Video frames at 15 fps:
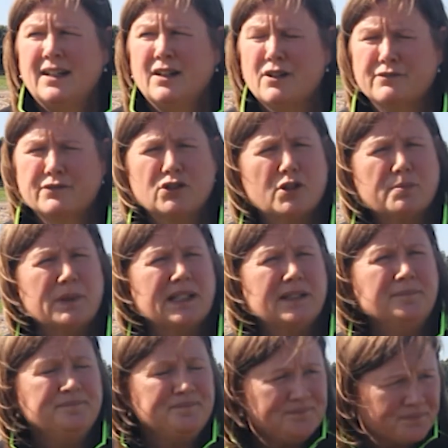of cropping
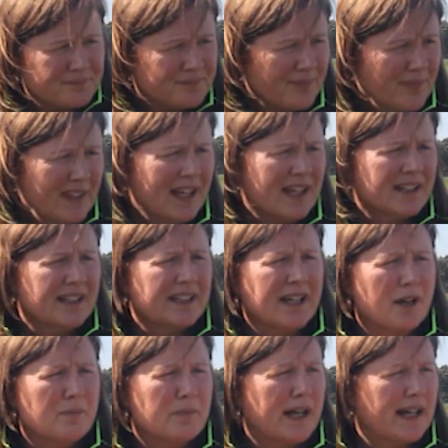and can
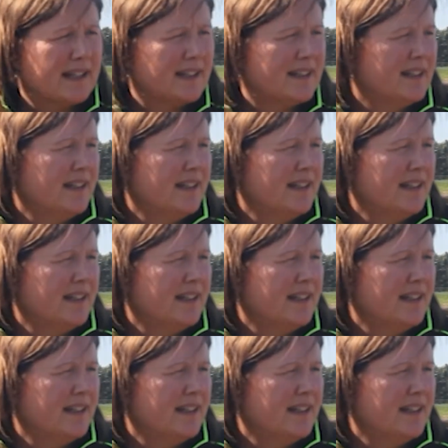come back,